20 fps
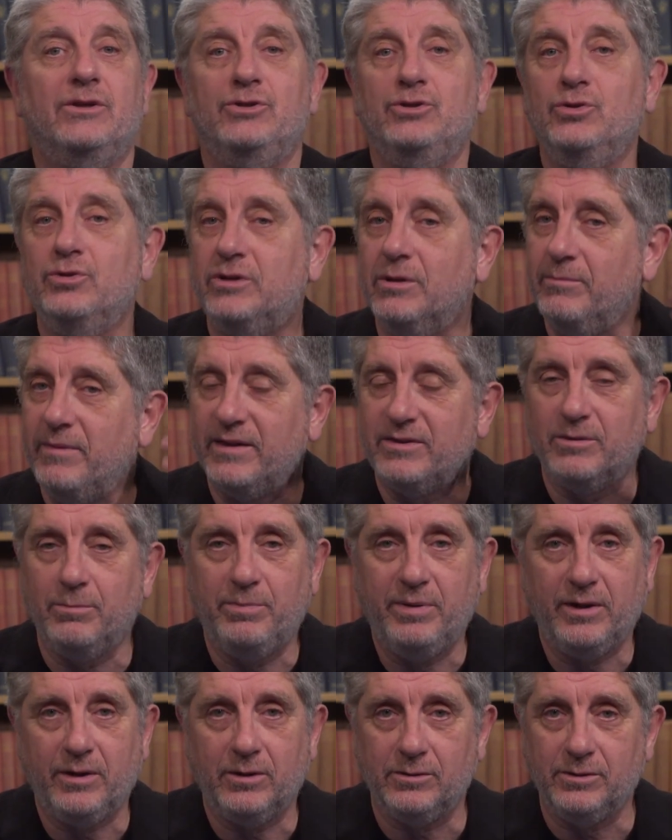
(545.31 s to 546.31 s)
you can make the
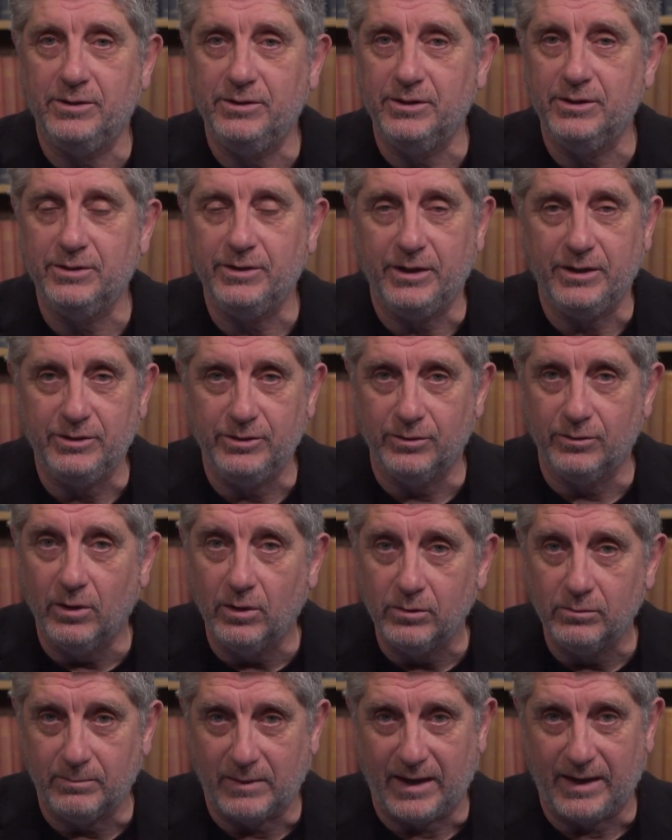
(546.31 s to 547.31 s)
parallel in your
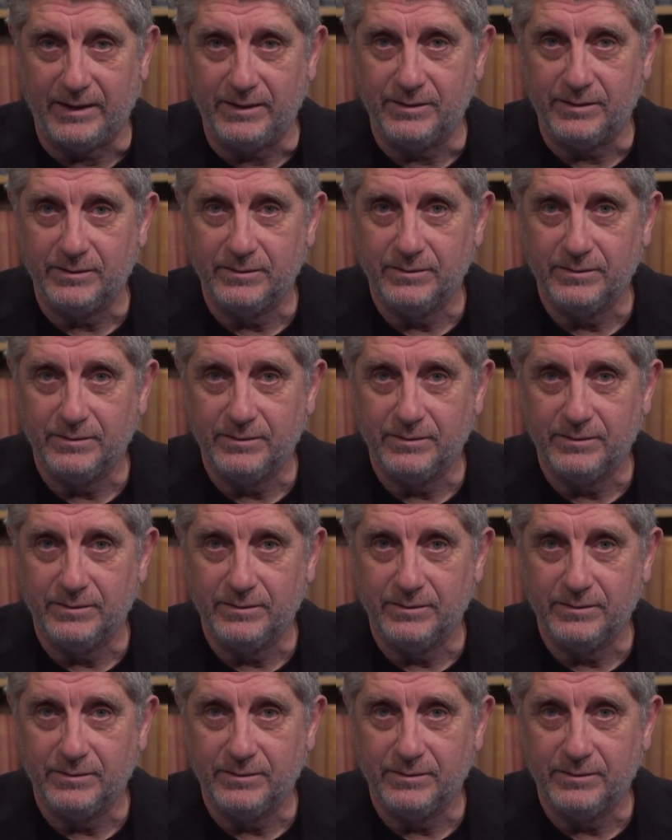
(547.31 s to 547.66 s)
own mind.